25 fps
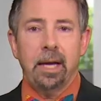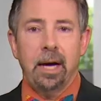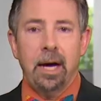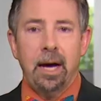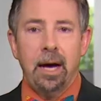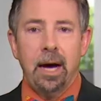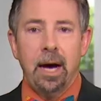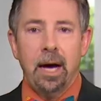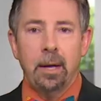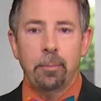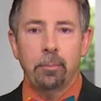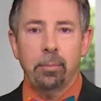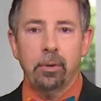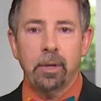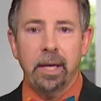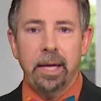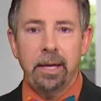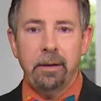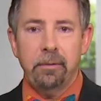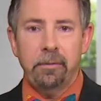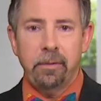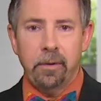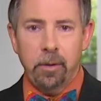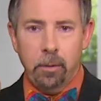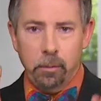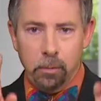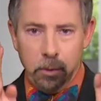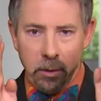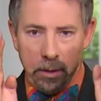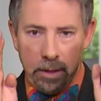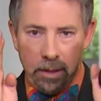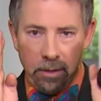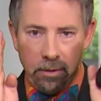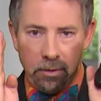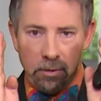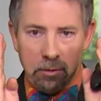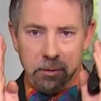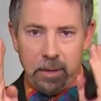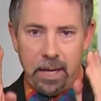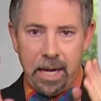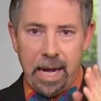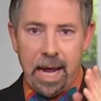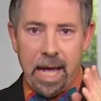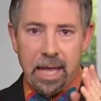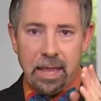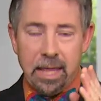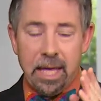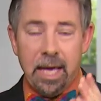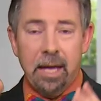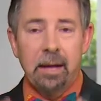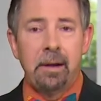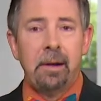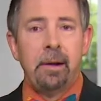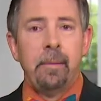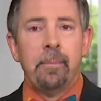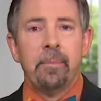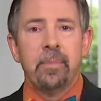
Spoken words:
on plain film looking straight at that.